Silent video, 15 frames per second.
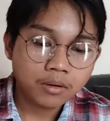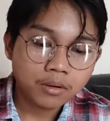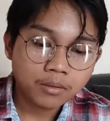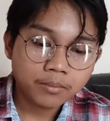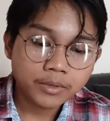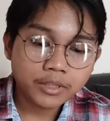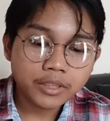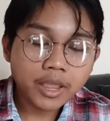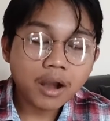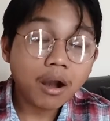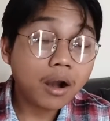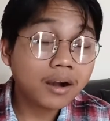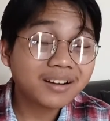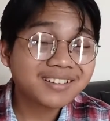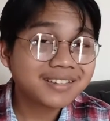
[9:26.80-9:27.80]
But there
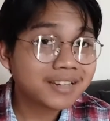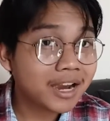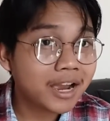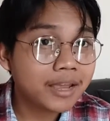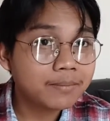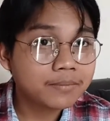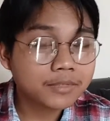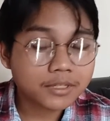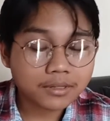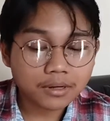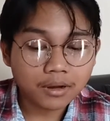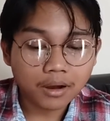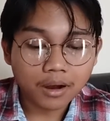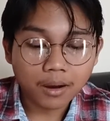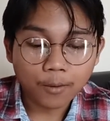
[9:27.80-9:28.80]
are times
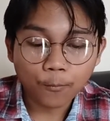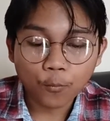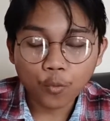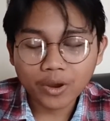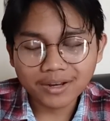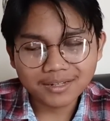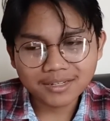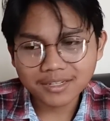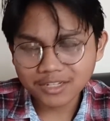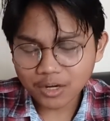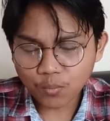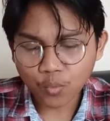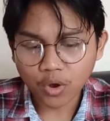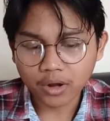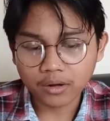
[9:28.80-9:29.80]
when
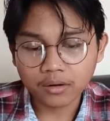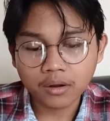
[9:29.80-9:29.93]
someone